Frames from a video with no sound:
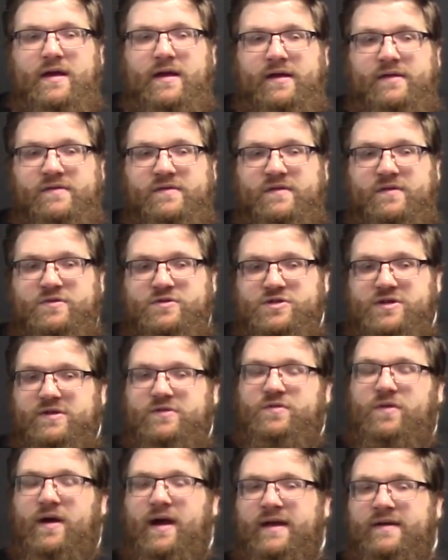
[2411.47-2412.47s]
and so she
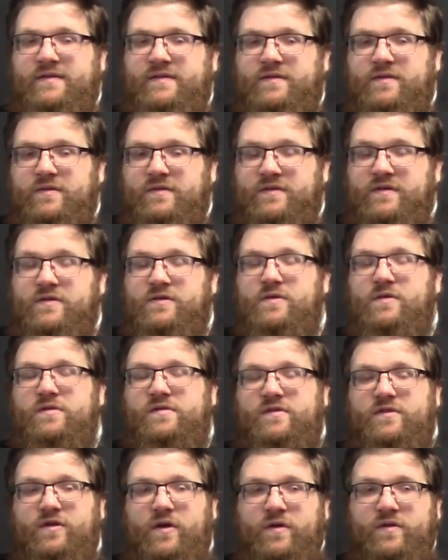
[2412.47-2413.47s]
tries to
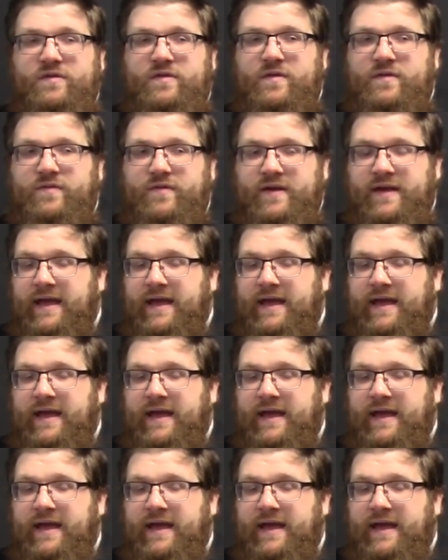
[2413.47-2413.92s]
seduce Joseph.